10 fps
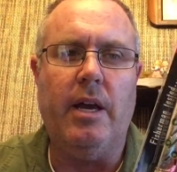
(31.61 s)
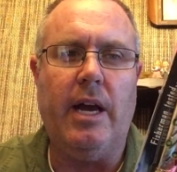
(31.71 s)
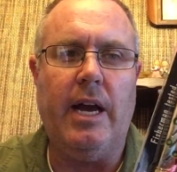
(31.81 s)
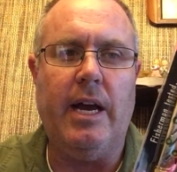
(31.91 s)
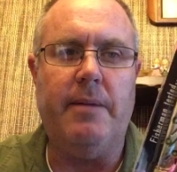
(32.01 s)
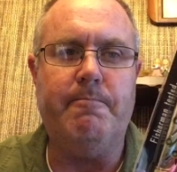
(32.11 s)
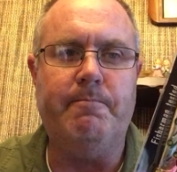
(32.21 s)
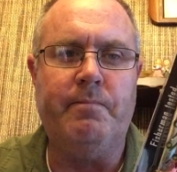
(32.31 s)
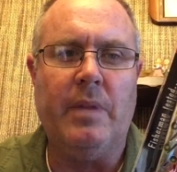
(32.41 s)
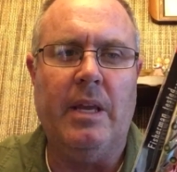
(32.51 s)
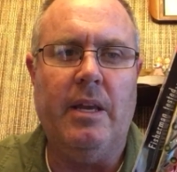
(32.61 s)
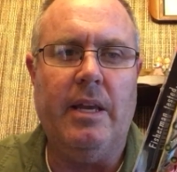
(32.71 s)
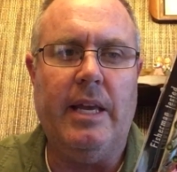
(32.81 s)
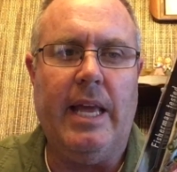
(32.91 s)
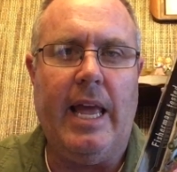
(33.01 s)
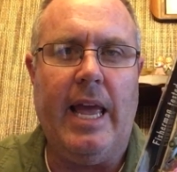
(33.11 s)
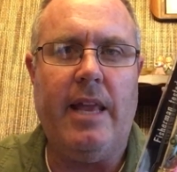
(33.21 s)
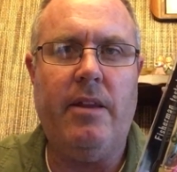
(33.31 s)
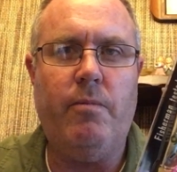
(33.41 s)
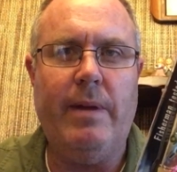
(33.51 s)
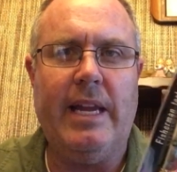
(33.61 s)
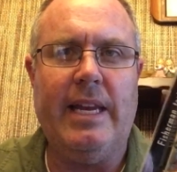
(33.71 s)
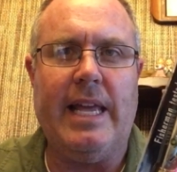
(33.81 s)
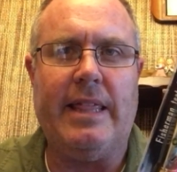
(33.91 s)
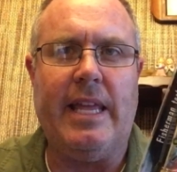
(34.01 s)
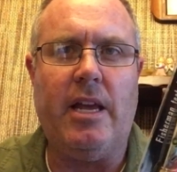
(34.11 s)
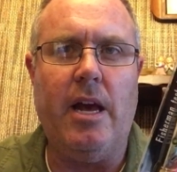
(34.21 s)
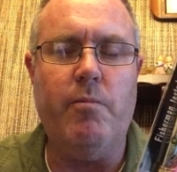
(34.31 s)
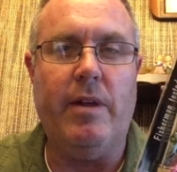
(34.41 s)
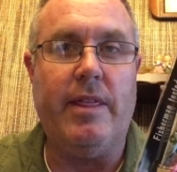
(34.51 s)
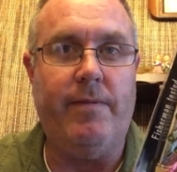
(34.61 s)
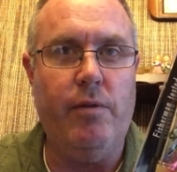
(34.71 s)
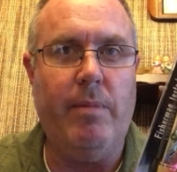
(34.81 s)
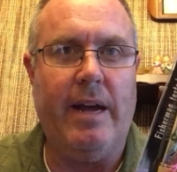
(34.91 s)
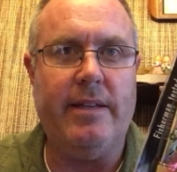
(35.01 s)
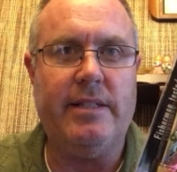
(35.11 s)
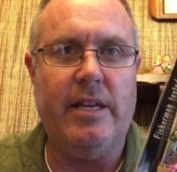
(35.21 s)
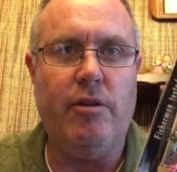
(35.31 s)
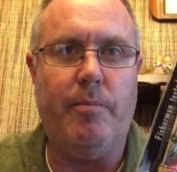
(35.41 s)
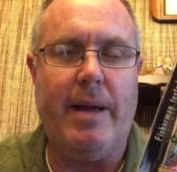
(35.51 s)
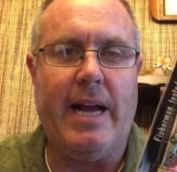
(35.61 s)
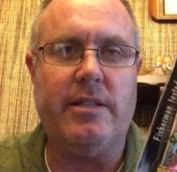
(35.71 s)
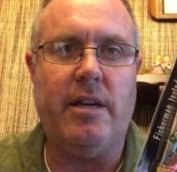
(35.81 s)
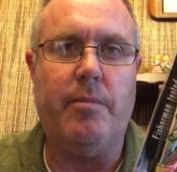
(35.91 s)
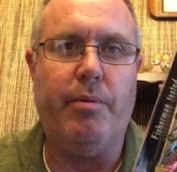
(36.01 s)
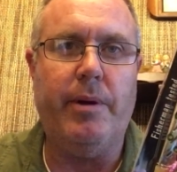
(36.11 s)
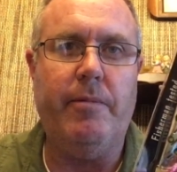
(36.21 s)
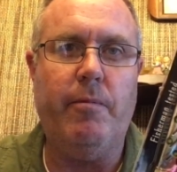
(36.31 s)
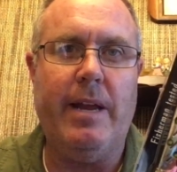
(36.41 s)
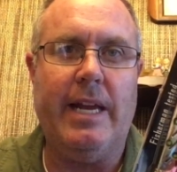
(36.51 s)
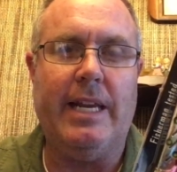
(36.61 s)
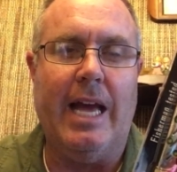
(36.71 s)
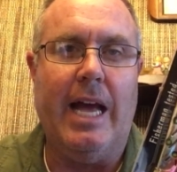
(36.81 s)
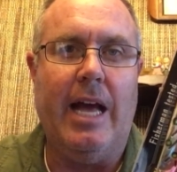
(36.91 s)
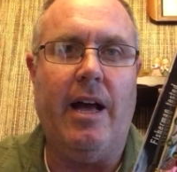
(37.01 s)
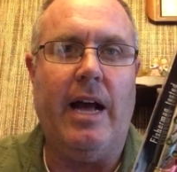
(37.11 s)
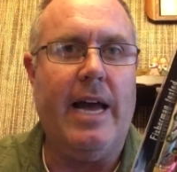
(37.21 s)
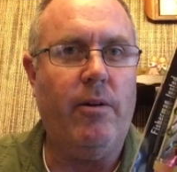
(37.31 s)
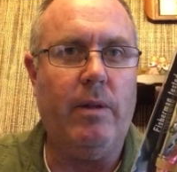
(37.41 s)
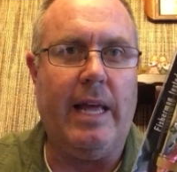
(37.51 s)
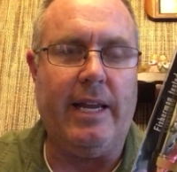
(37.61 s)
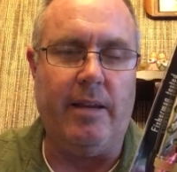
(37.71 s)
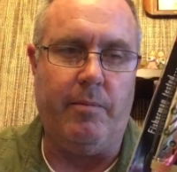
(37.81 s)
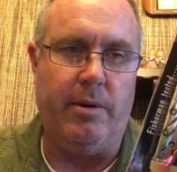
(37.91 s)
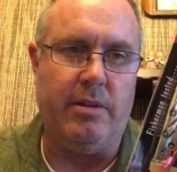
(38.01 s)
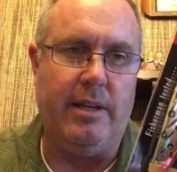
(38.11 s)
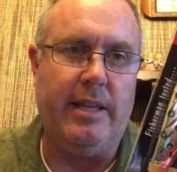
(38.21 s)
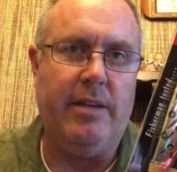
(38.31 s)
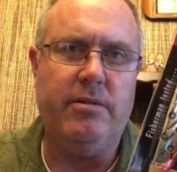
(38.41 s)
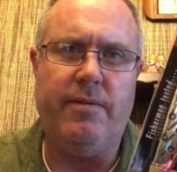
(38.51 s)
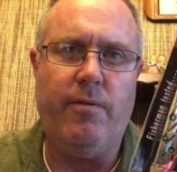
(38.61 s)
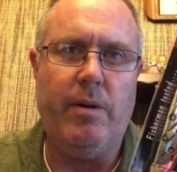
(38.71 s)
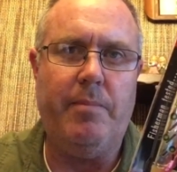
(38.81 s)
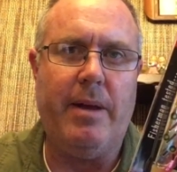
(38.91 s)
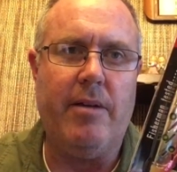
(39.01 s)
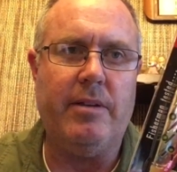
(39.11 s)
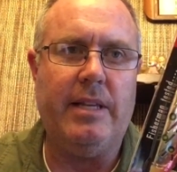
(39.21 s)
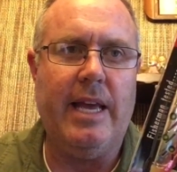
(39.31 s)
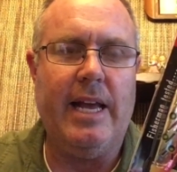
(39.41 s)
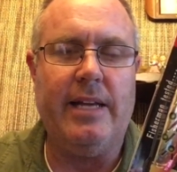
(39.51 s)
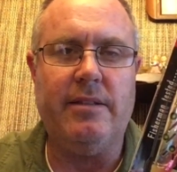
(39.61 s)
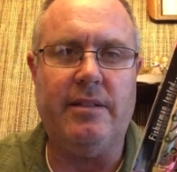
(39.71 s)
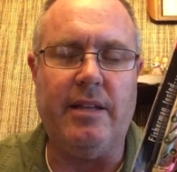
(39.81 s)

Um, and the rigging that they come with, if you buy the single packs that are pre-rigged, I don't like it personally. They use a 40-pound test.